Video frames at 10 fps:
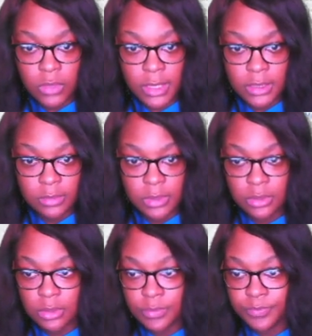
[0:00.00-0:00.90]

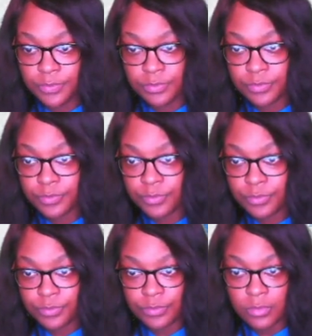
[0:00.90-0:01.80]
estimates.
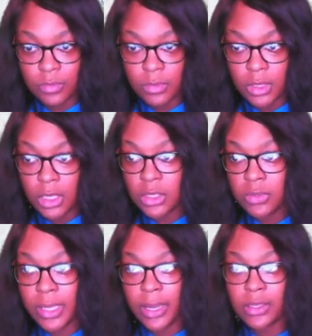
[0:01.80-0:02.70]
So
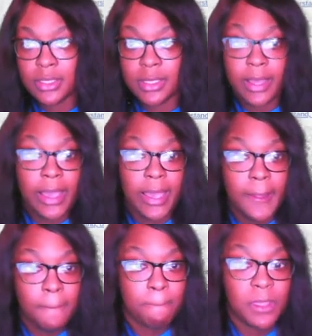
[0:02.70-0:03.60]
there's that.